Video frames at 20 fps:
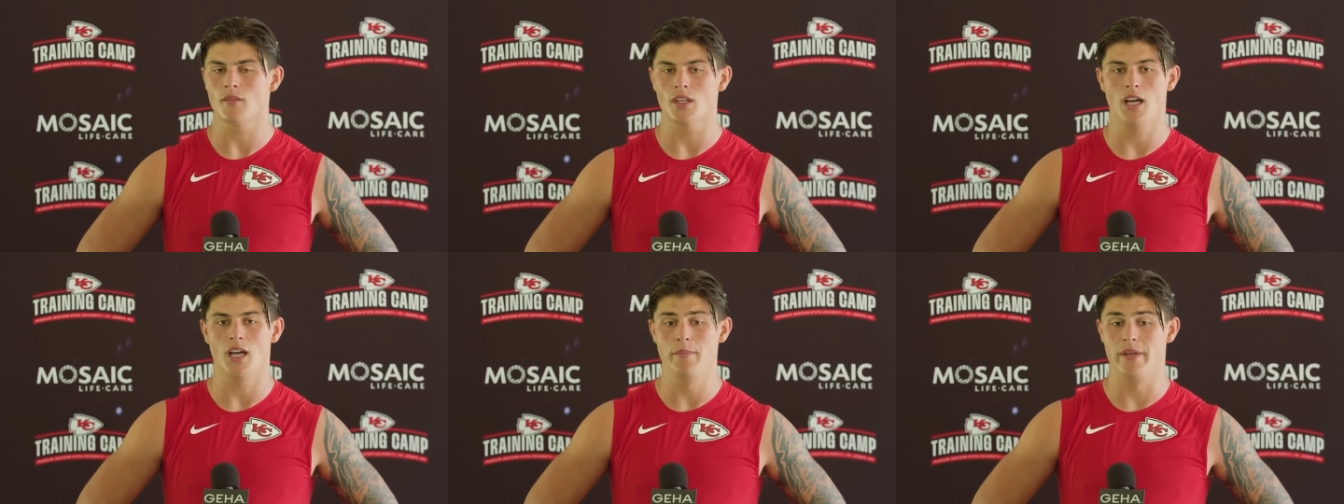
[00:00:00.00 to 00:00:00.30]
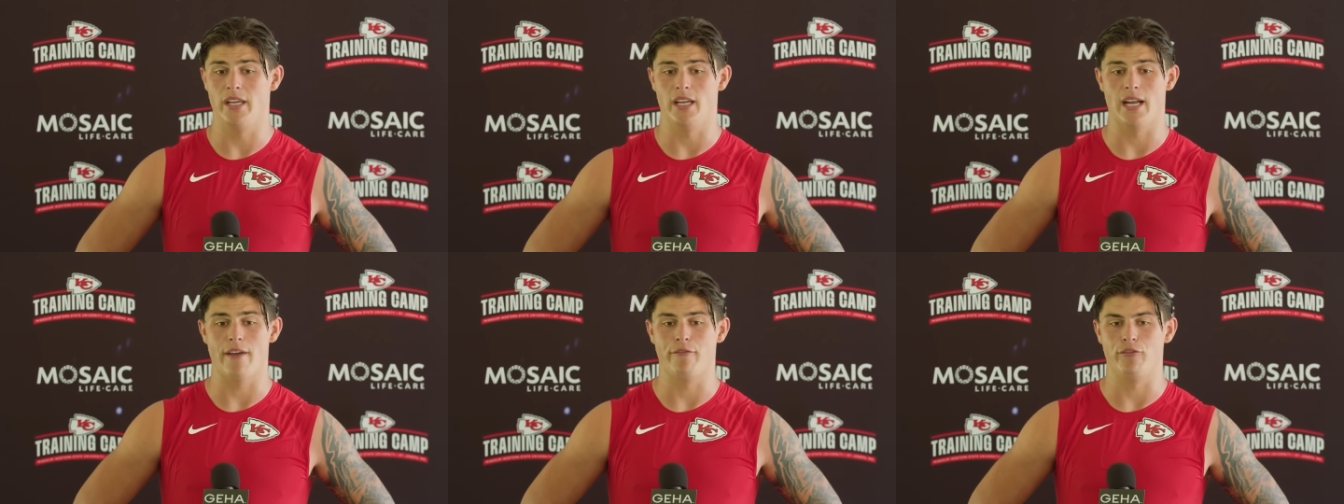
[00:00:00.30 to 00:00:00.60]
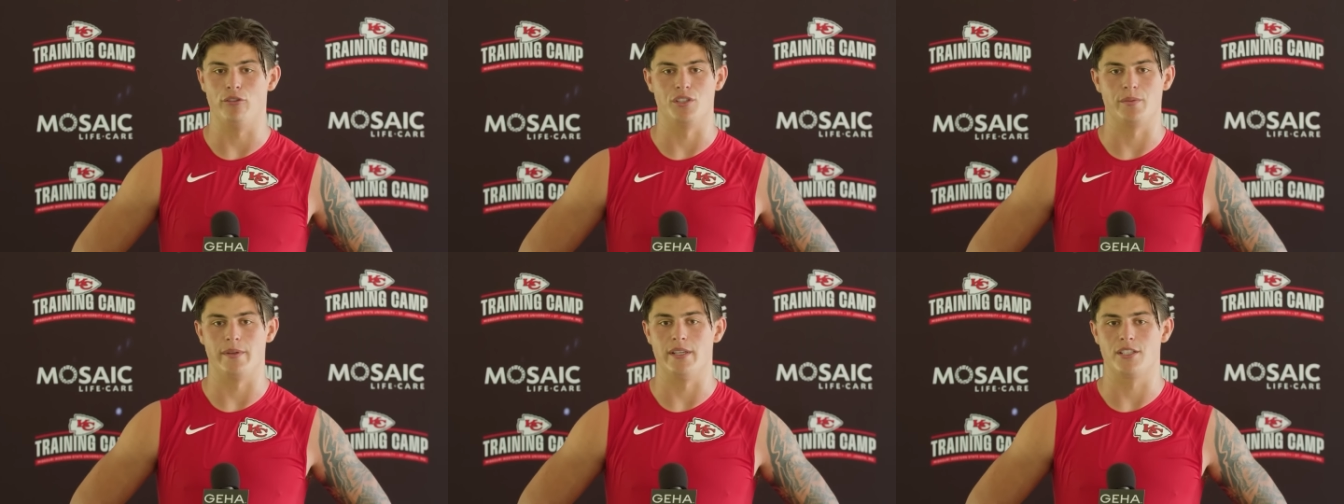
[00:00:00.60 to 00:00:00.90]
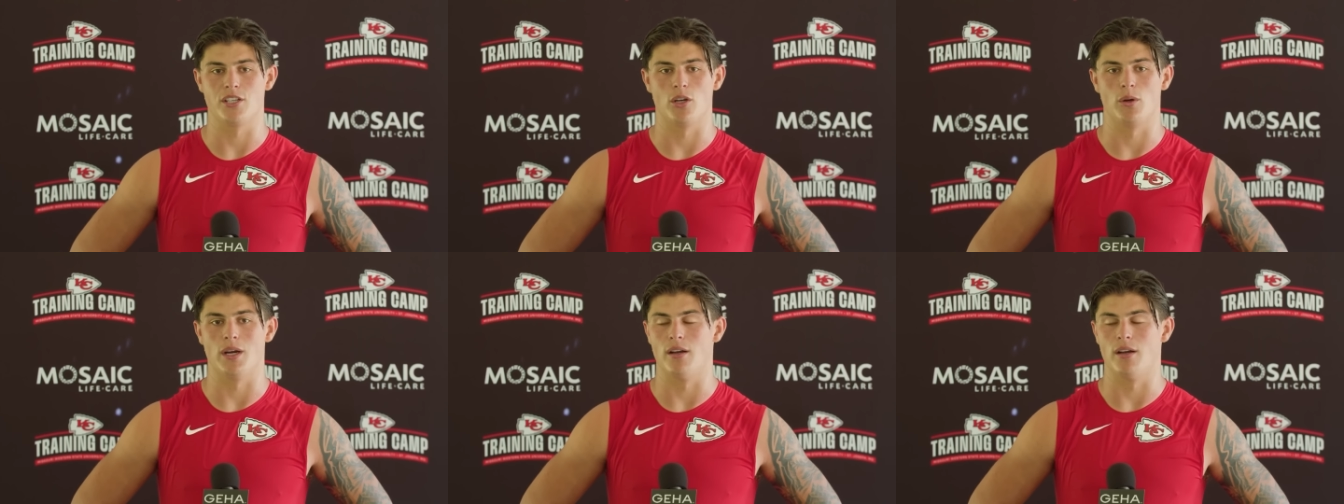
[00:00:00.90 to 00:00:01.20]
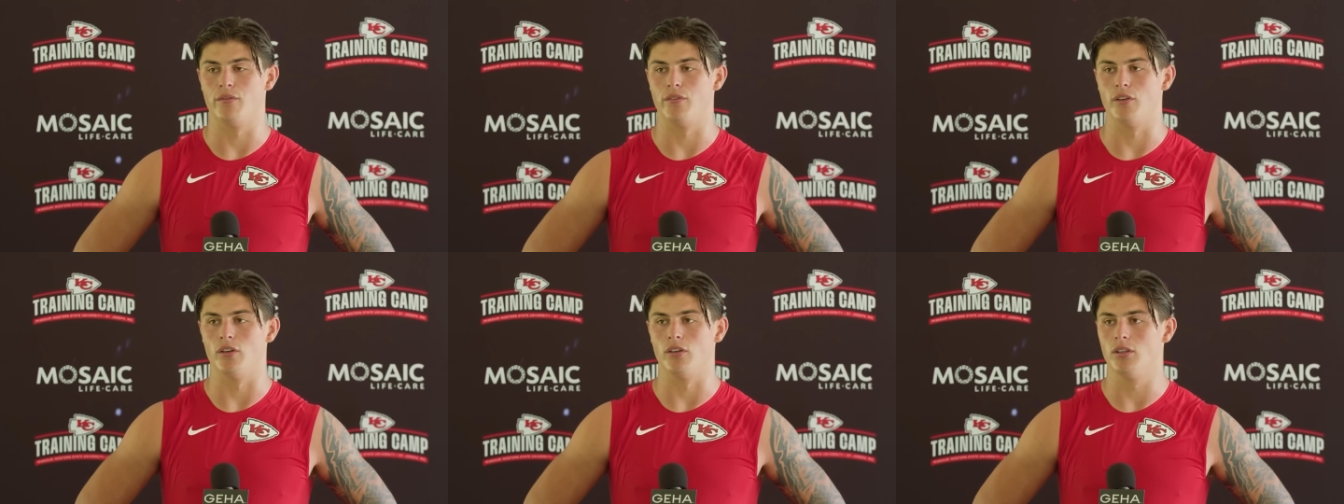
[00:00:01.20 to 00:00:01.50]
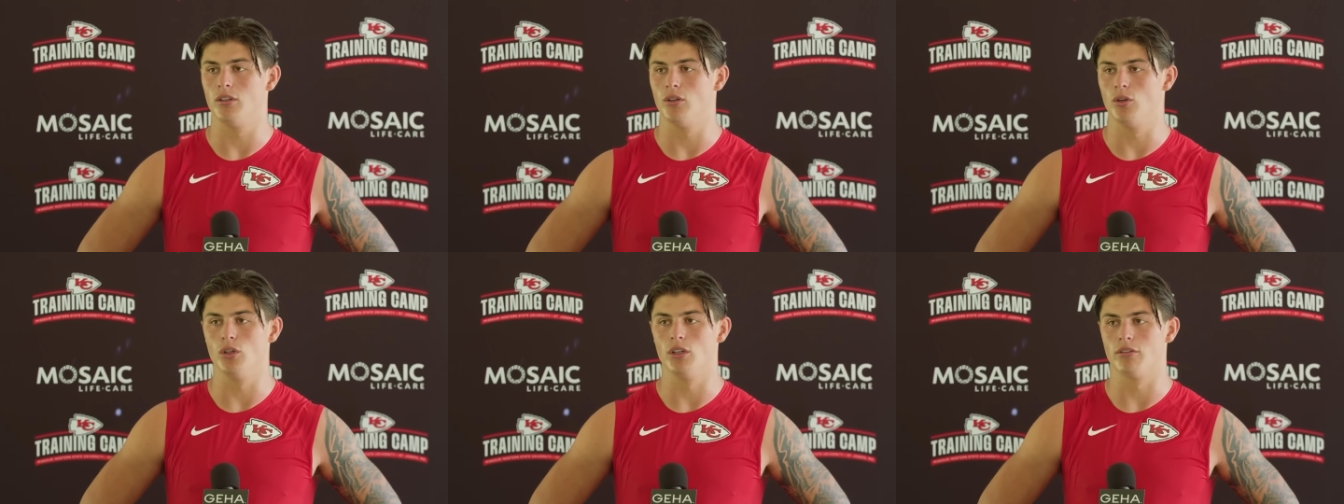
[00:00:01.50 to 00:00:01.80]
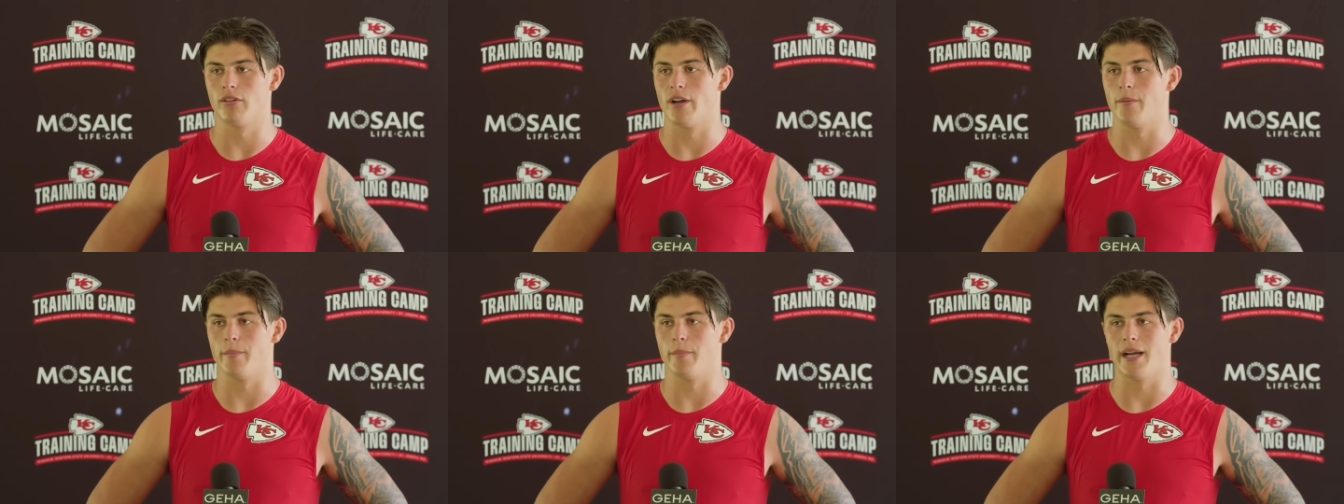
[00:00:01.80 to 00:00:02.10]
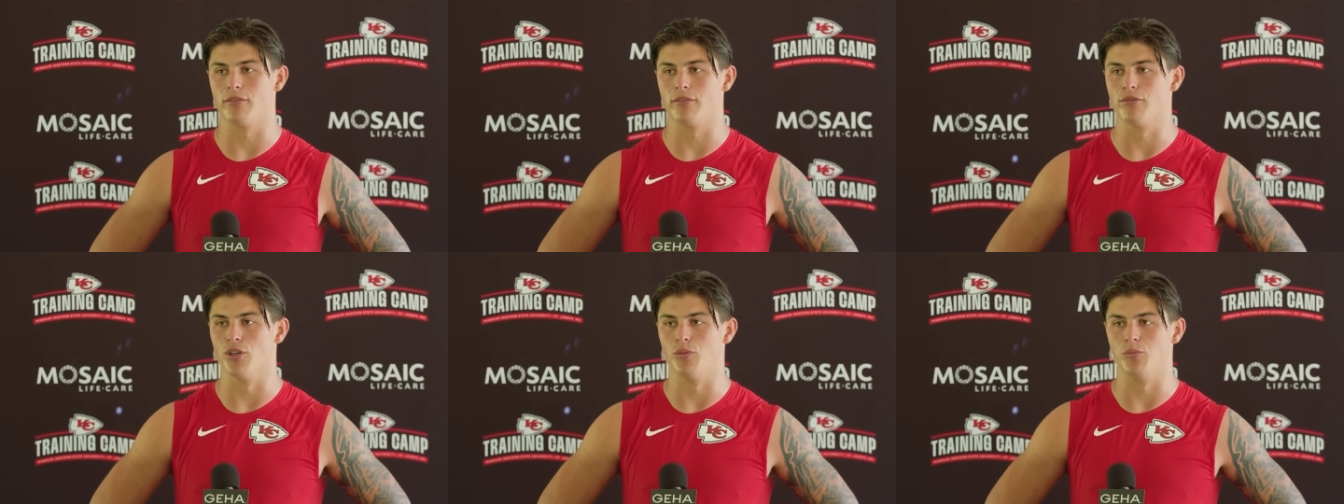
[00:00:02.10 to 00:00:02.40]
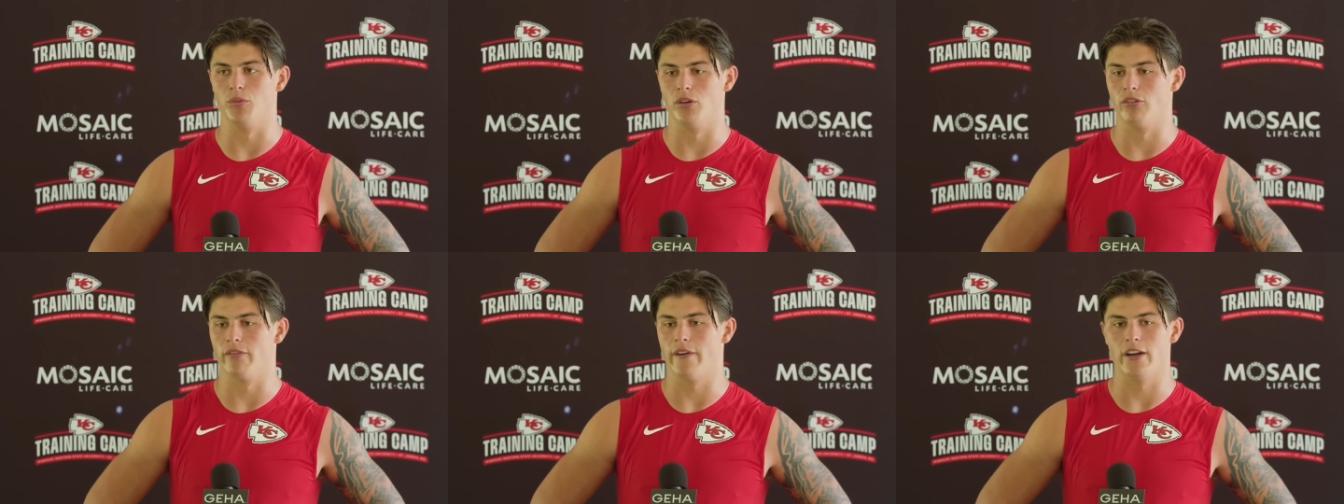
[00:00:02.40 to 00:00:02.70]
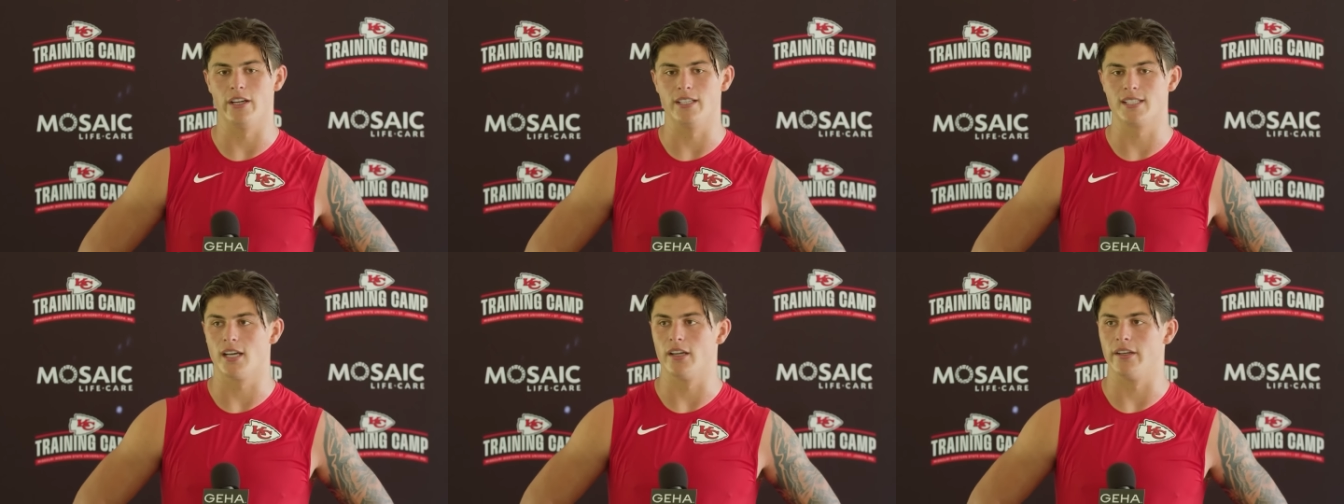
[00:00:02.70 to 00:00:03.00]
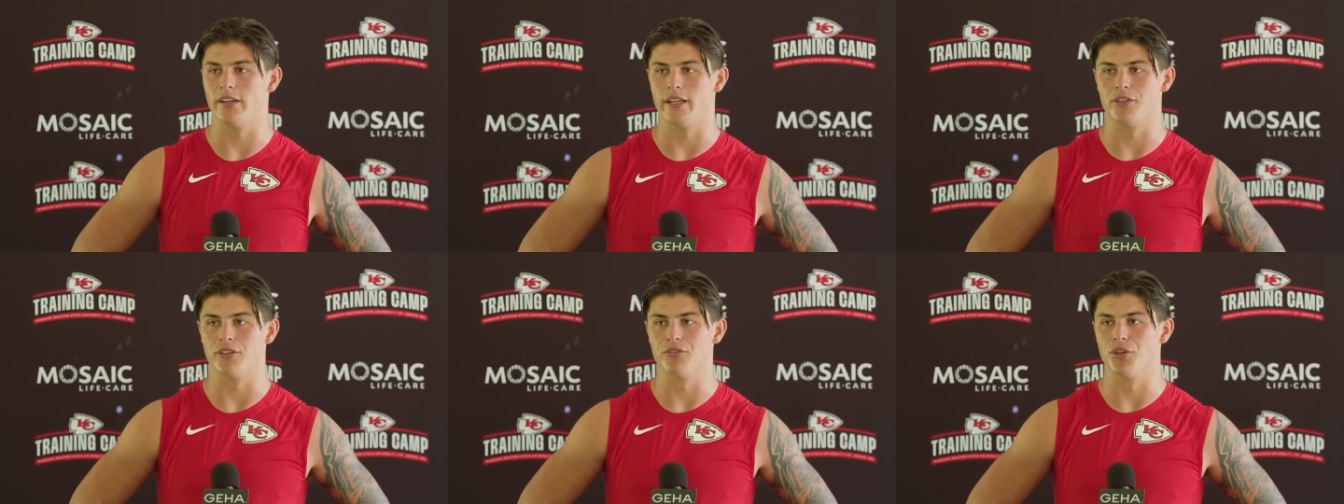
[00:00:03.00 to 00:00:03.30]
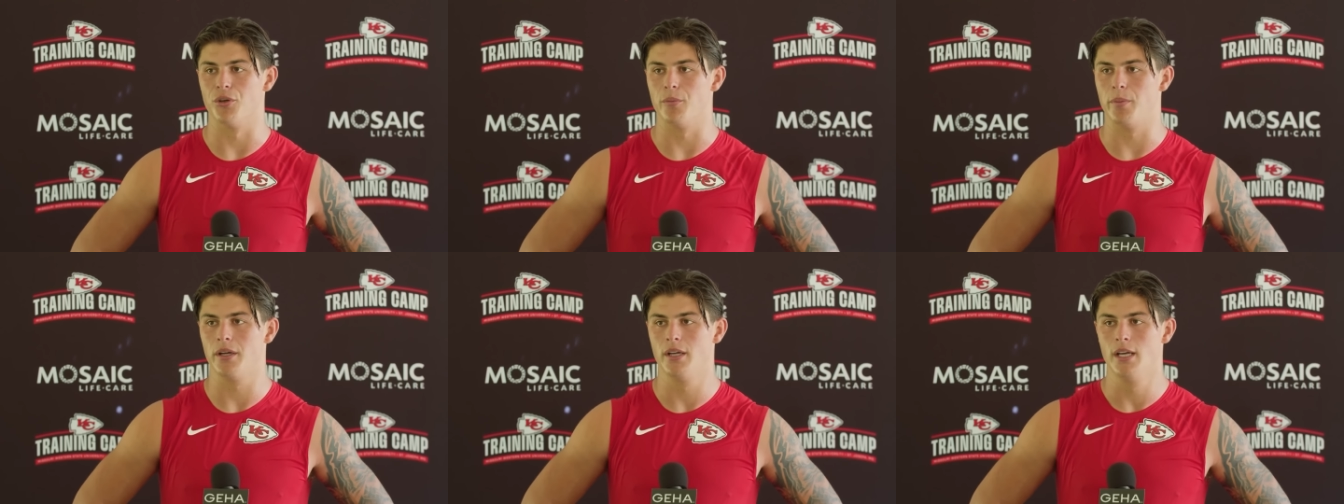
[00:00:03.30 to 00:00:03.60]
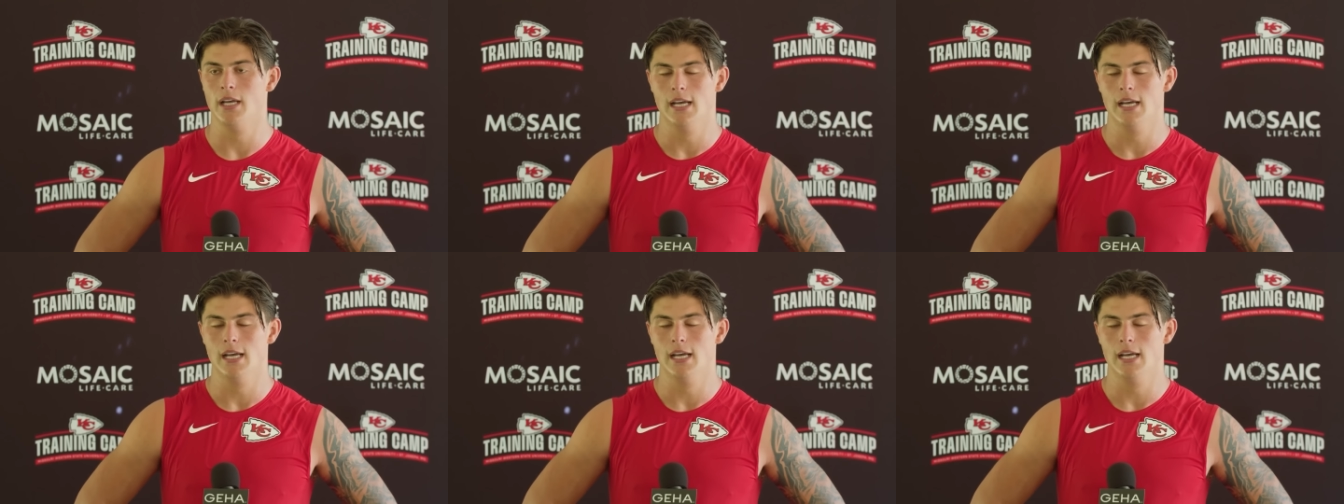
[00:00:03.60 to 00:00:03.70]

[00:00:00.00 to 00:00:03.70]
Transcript: I mean, everyone's been so helpful. All the running back room, we're a very tight knit group.